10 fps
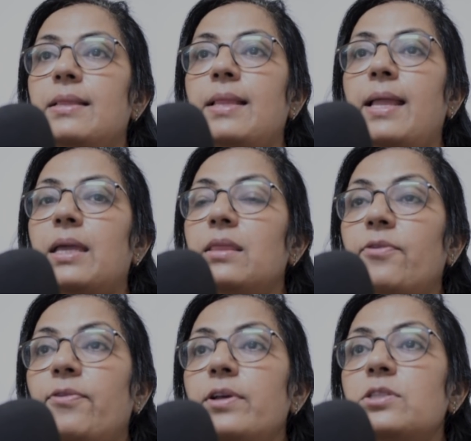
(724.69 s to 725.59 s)
Like in the
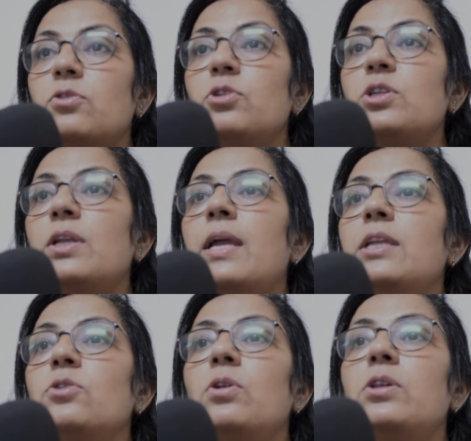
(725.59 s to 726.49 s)
first question I
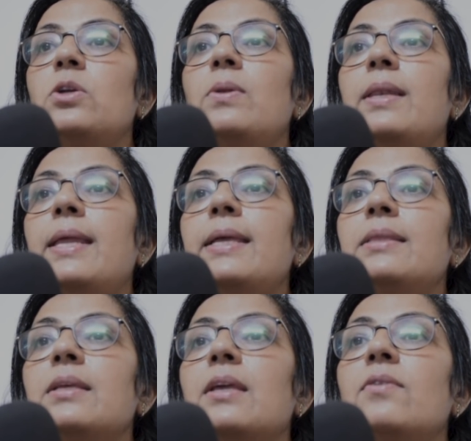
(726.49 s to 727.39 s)
told you,
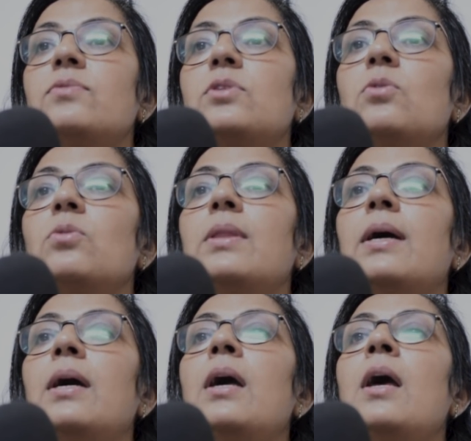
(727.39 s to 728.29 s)
length gives you
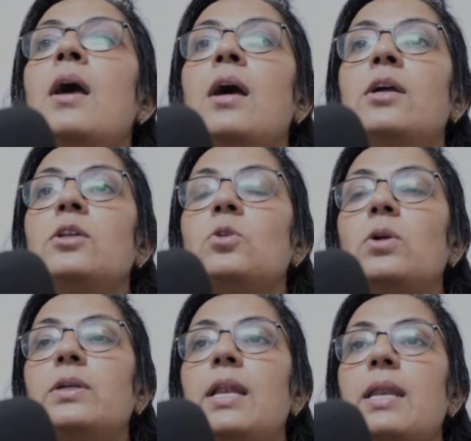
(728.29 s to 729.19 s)
the
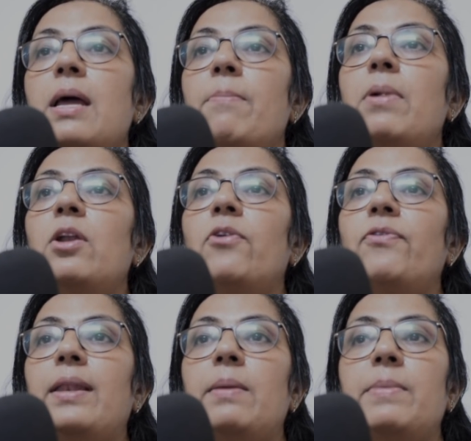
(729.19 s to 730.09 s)
total number of
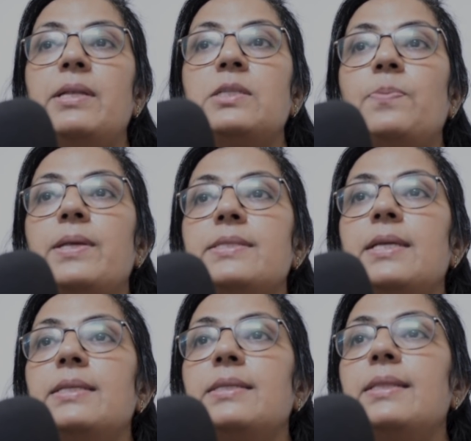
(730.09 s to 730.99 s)
elements
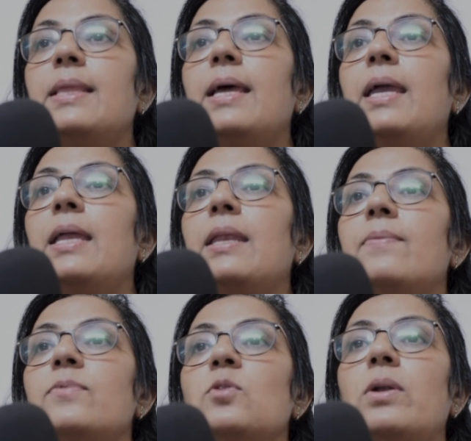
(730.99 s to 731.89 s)
present in the
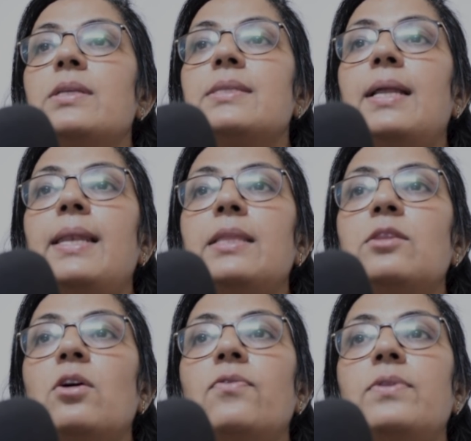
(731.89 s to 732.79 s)
array. So what is the
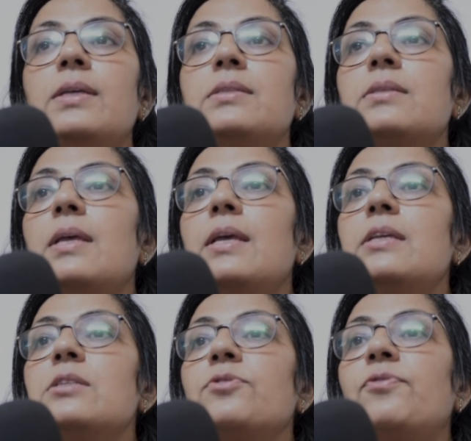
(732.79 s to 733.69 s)
length of this?
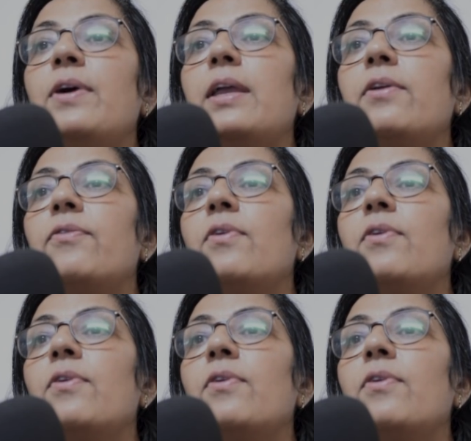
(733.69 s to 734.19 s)
Is 5.